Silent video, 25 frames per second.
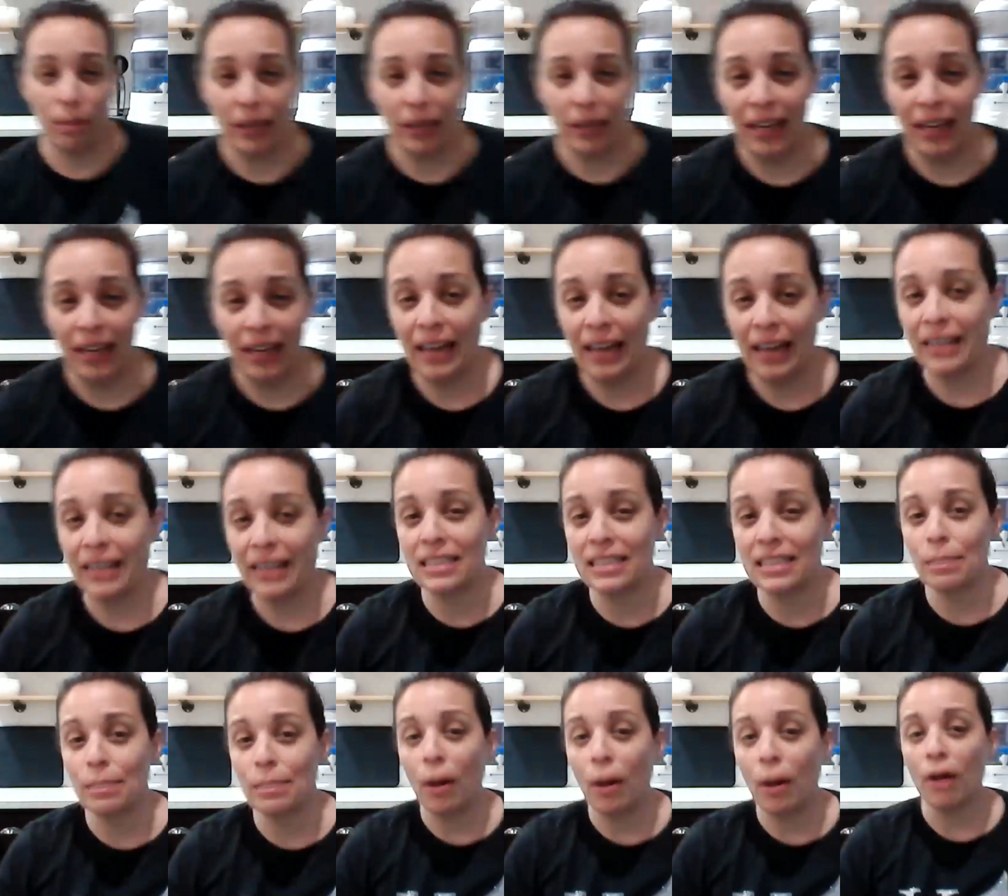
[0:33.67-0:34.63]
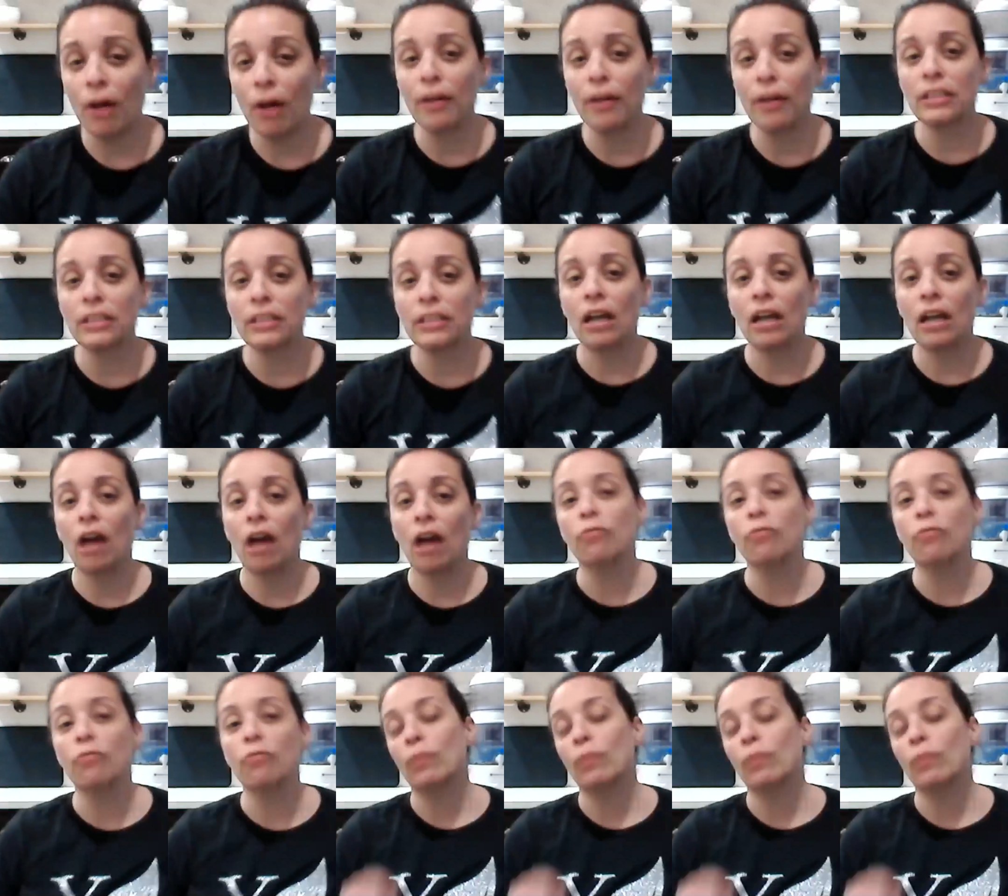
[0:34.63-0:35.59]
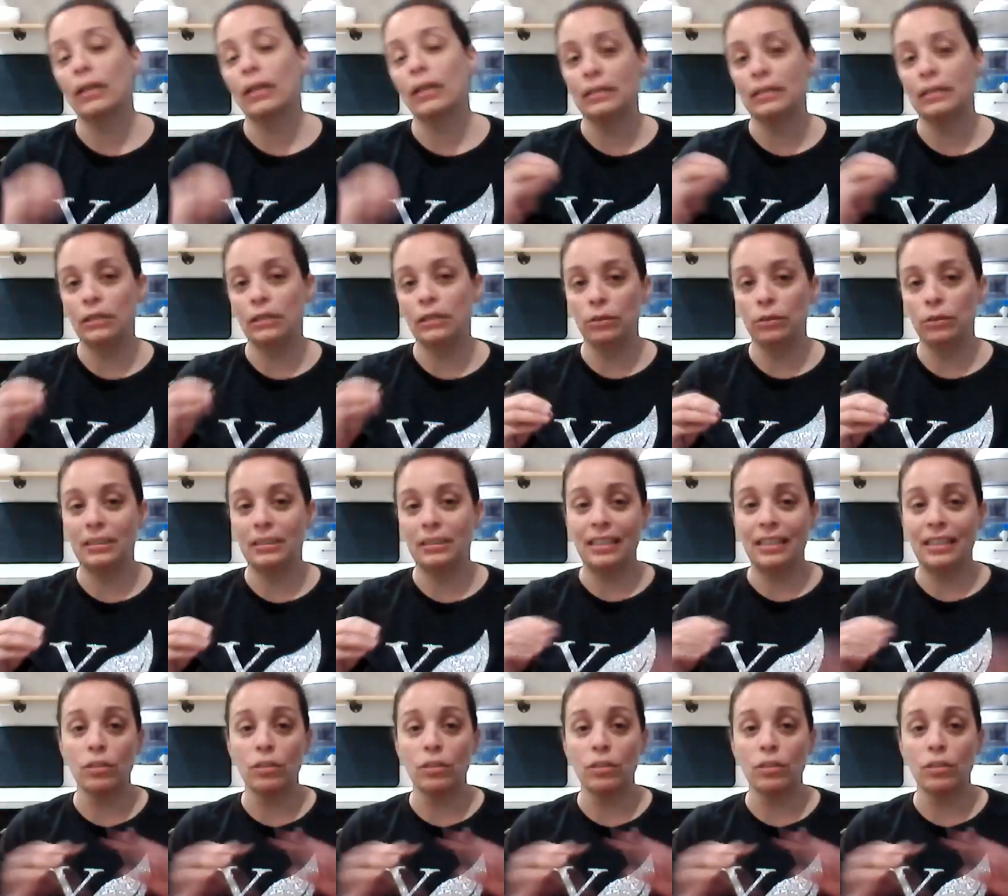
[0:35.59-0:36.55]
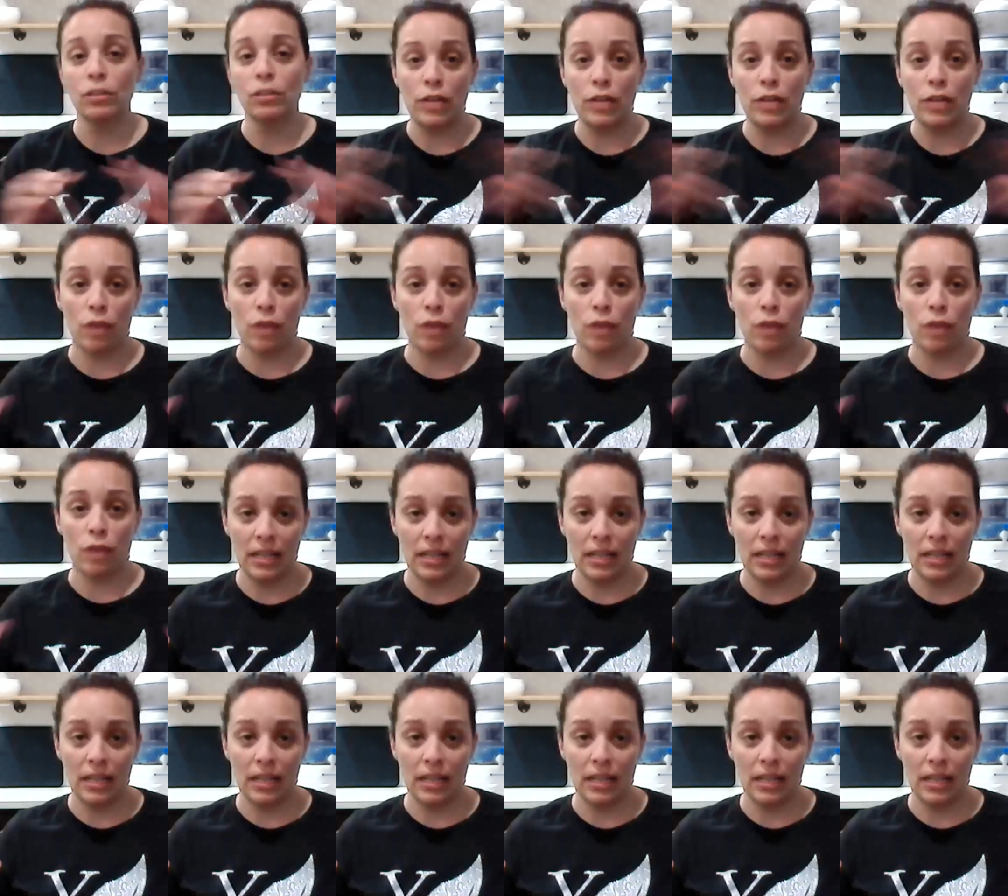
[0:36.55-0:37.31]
and it is part of what is used in the raindrop technique.